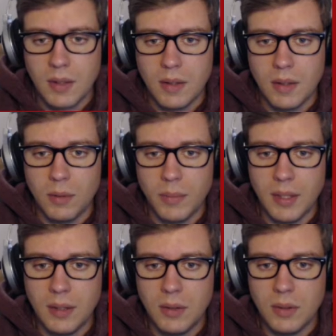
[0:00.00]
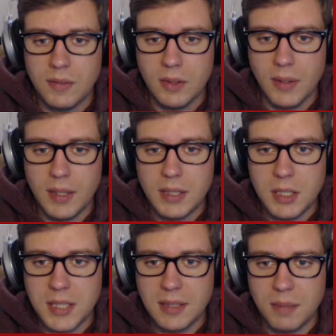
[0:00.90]
There we go. Let's go ahead and
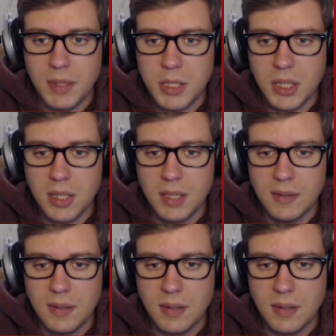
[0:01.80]
teach that to Pidgeot.